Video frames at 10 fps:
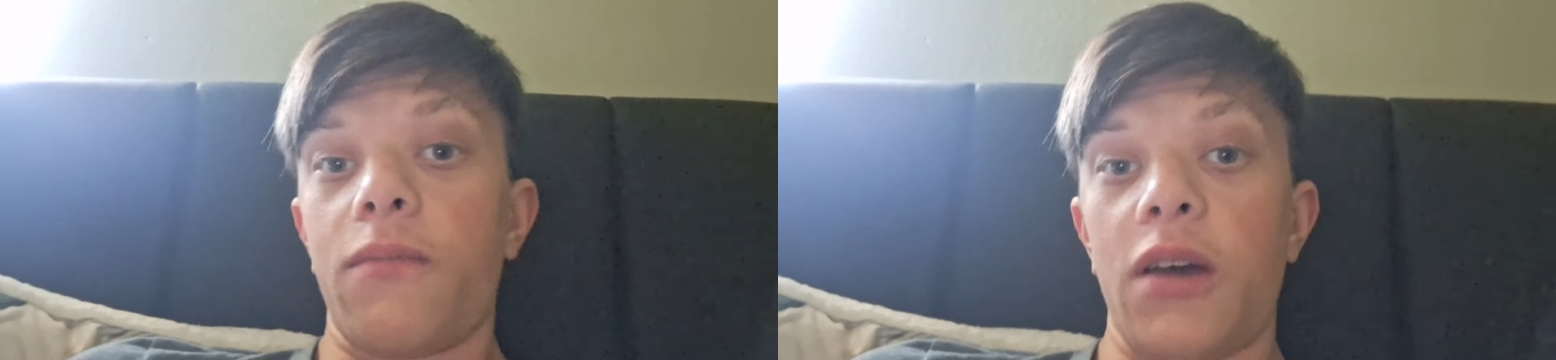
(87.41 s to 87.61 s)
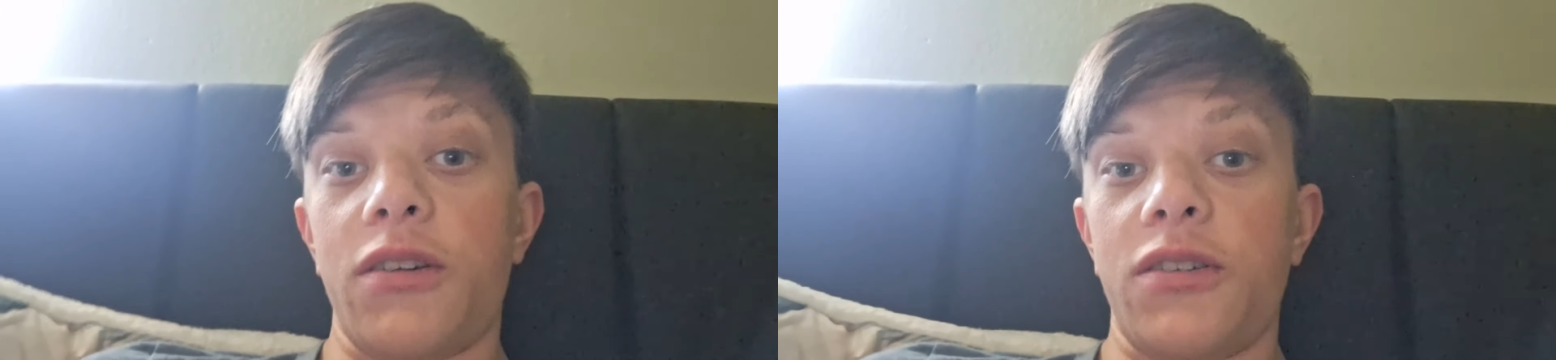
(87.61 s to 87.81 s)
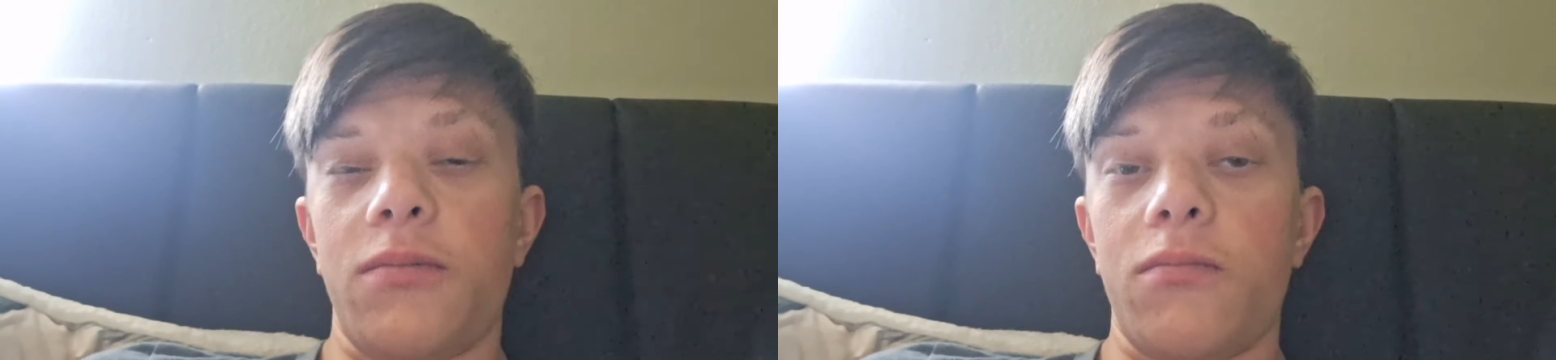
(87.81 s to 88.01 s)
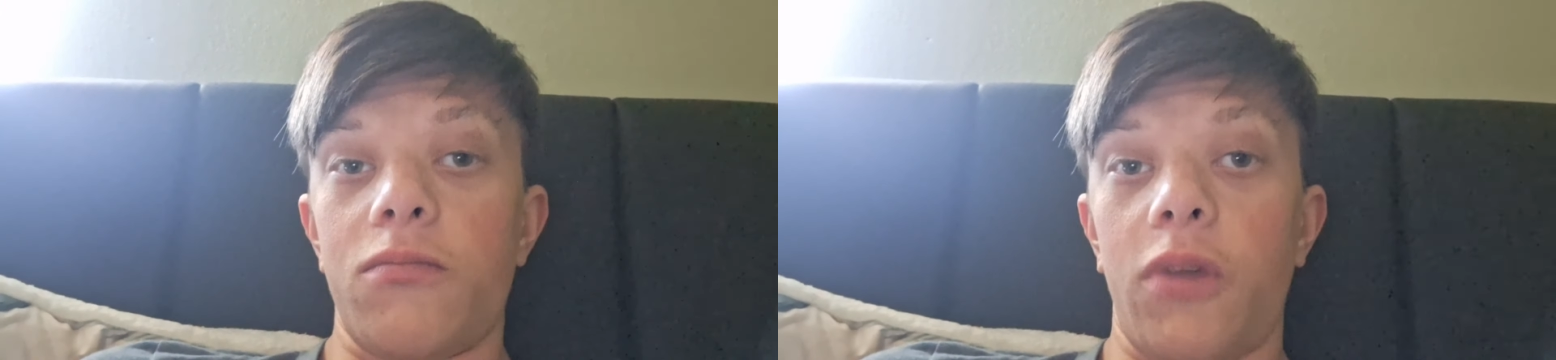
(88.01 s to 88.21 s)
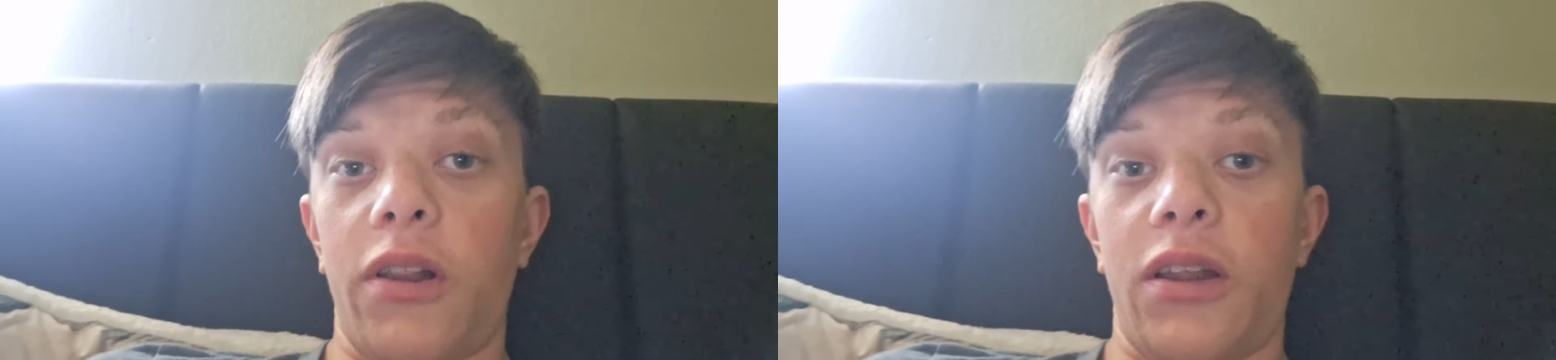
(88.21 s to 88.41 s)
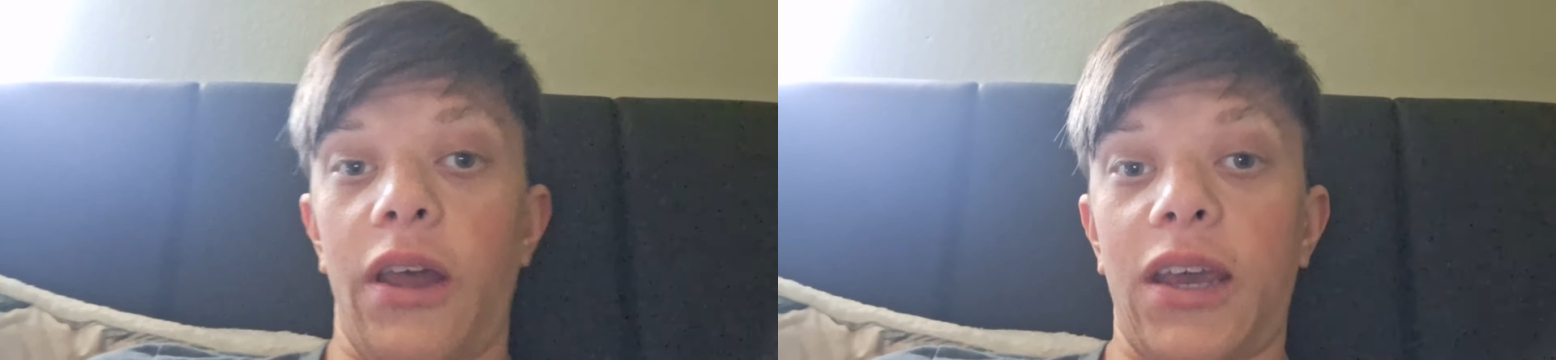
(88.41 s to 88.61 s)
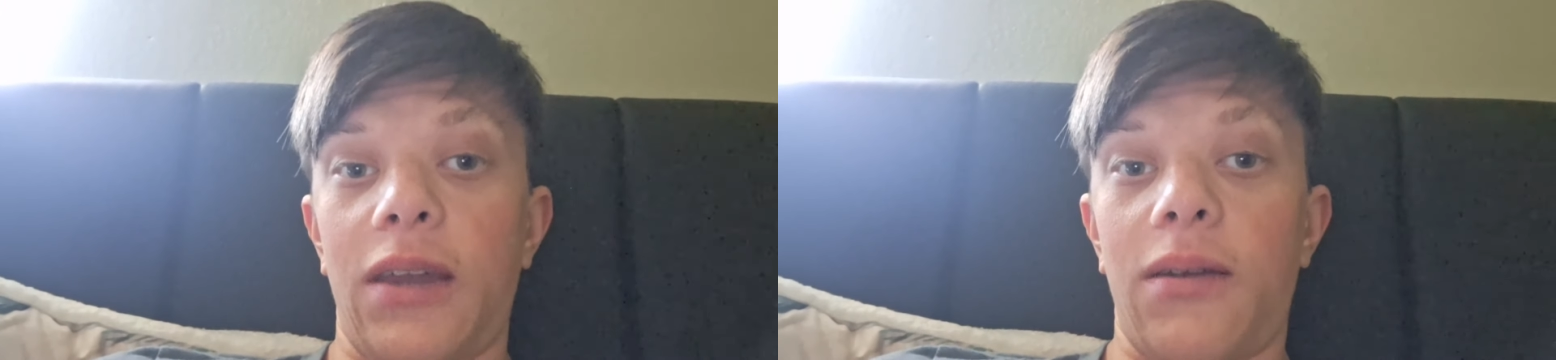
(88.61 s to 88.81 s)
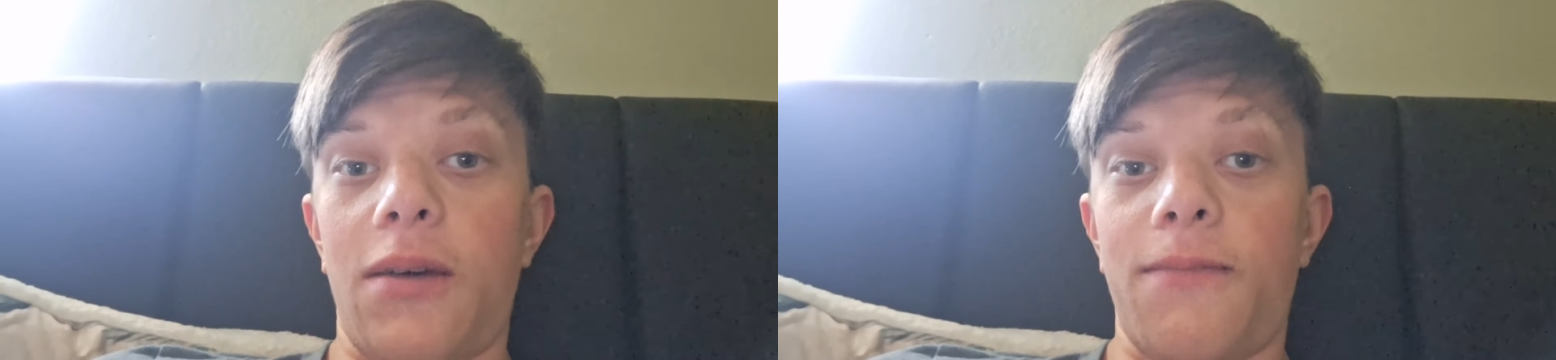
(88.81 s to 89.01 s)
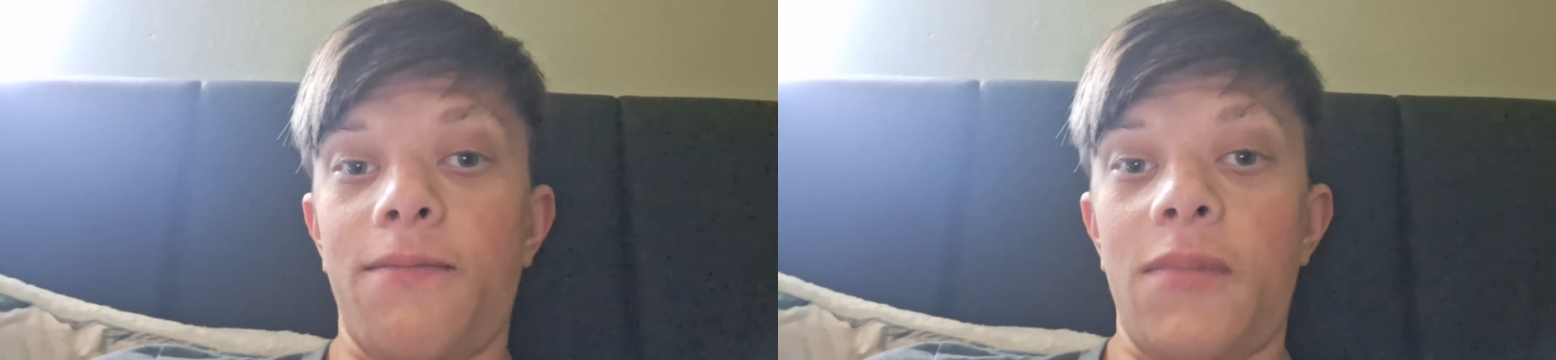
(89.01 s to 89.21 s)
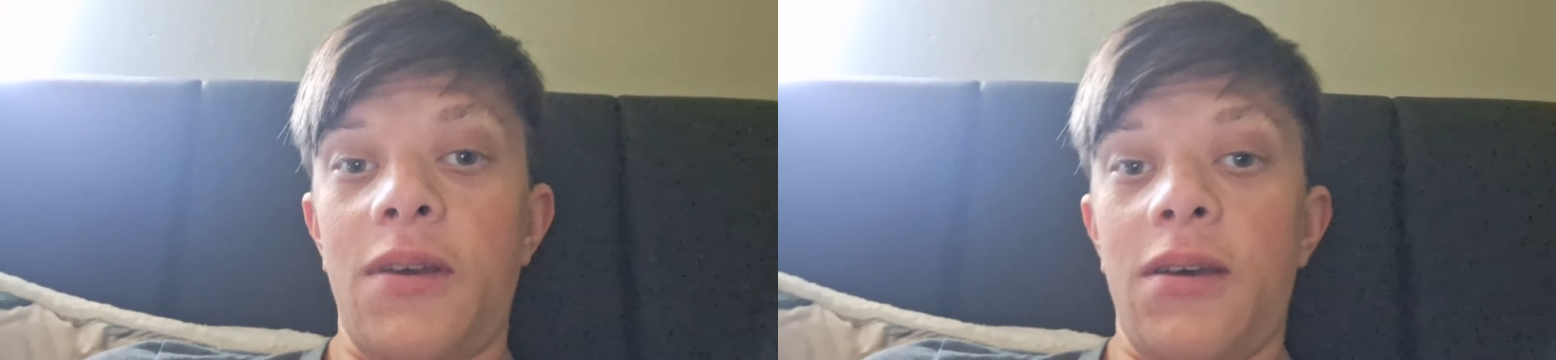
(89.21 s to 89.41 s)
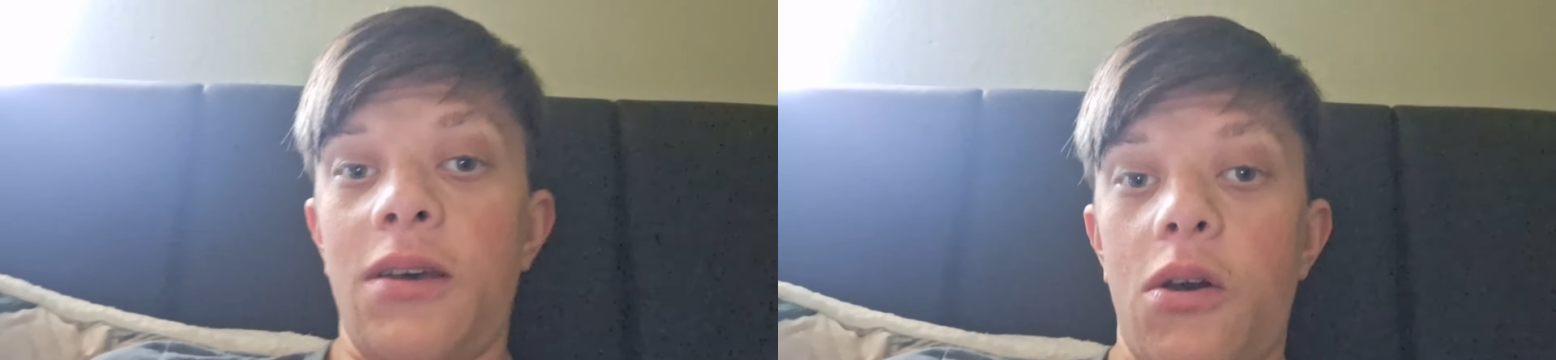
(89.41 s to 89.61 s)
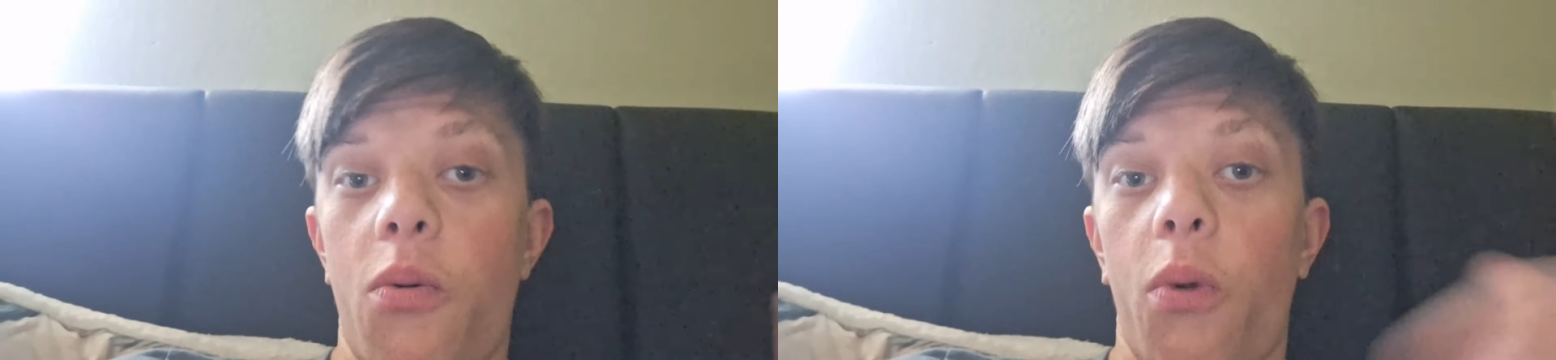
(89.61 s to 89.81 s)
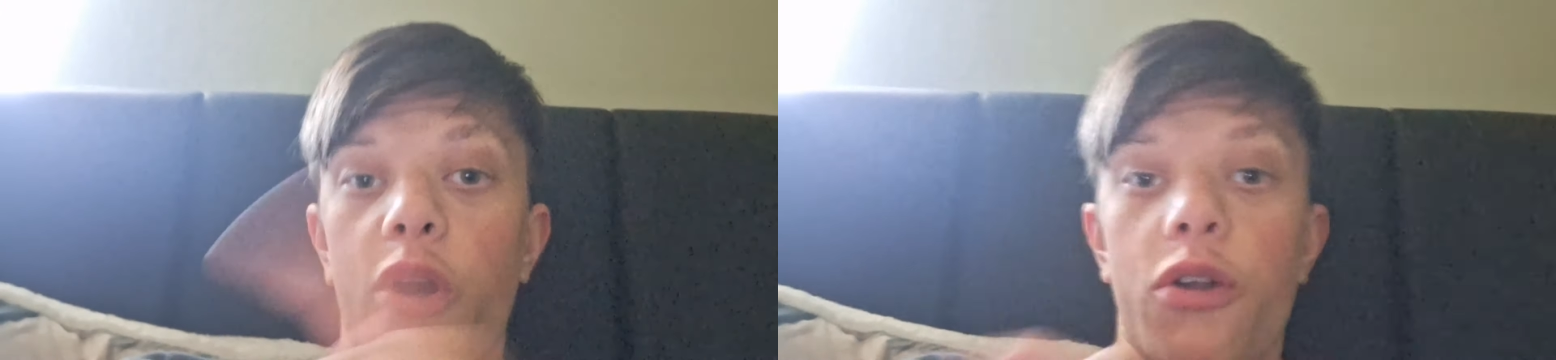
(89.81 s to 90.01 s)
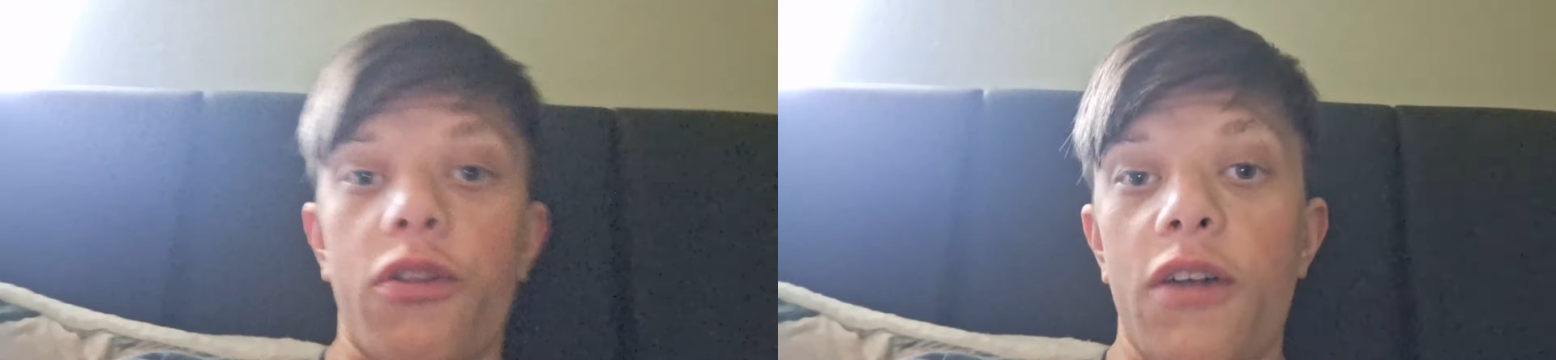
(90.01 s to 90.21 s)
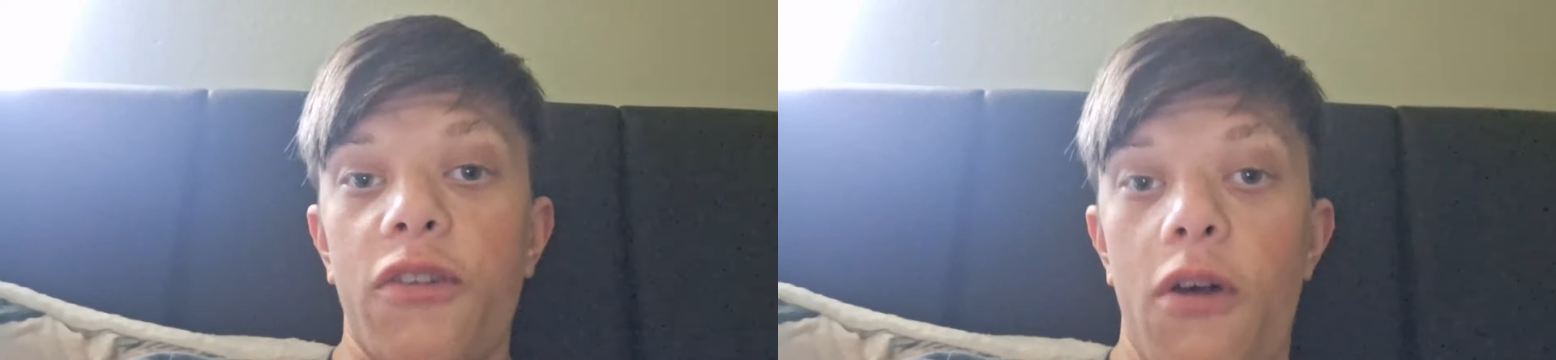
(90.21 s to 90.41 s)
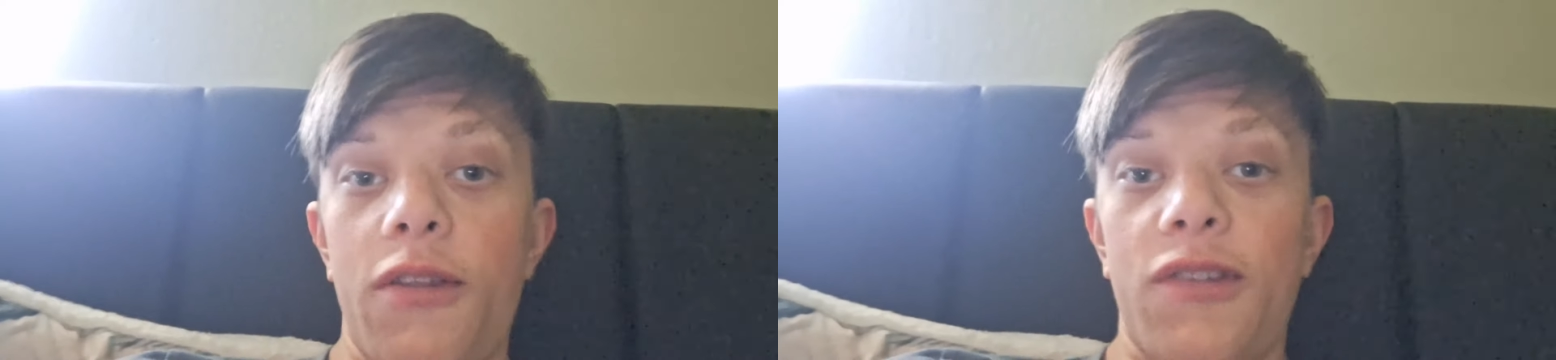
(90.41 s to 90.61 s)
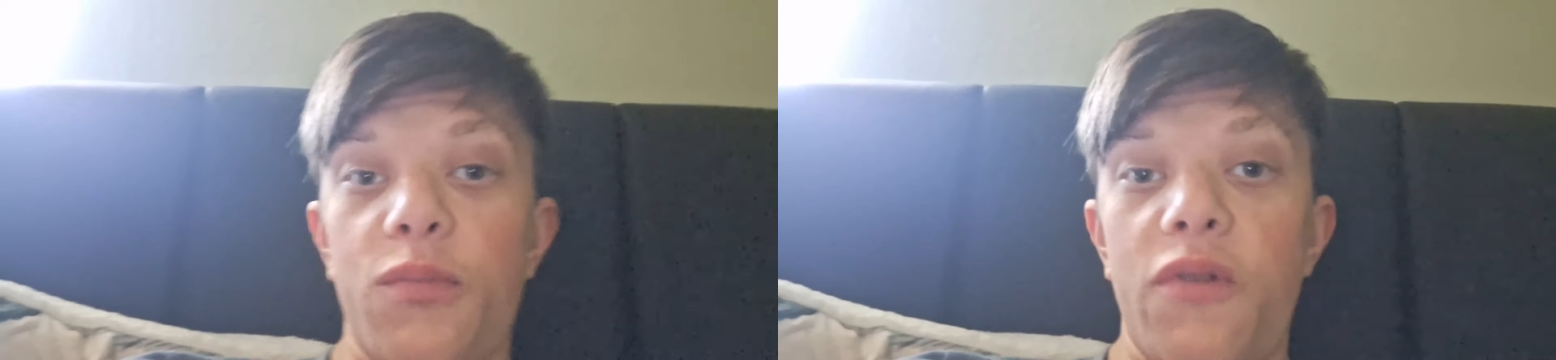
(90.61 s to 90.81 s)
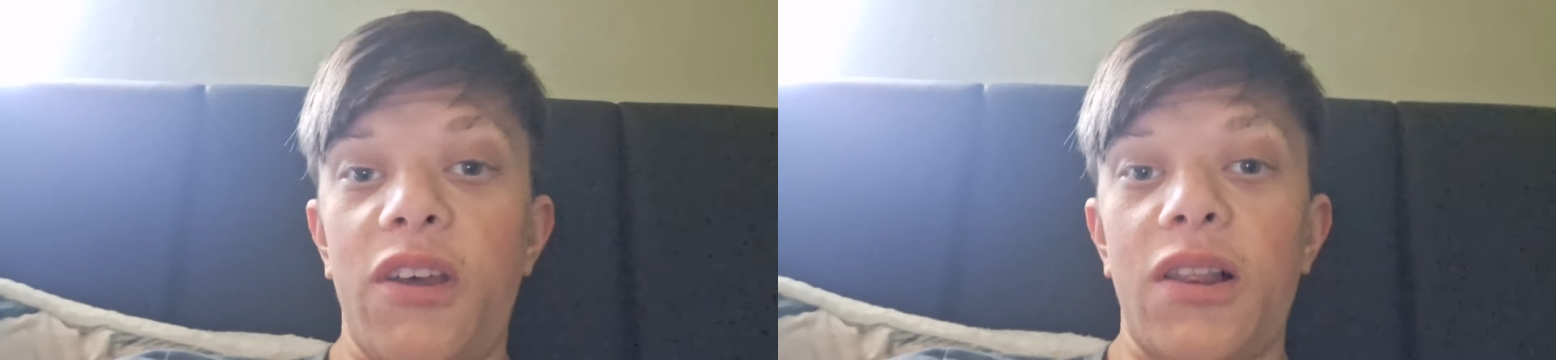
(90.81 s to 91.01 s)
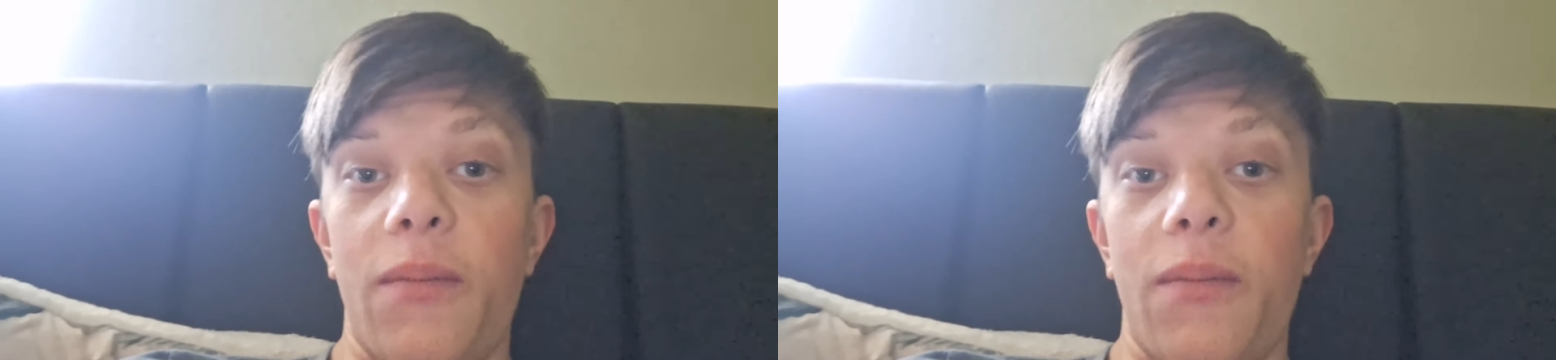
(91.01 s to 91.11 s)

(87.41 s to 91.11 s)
I just really like it. Yeah. What are your thoughts on this movie?